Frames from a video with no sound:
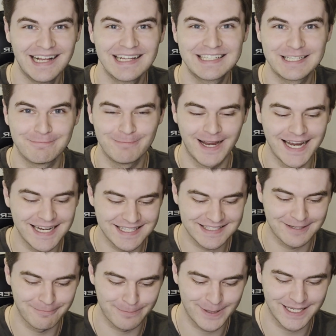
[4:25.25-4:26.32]
to make
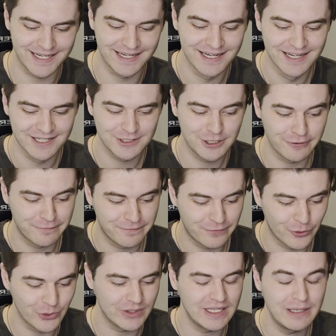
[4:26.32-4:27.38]
something to
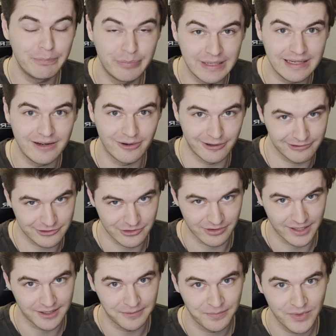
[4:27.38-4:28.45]
fully beat
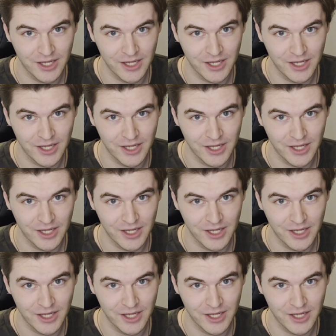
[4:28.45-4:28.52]
Ultron,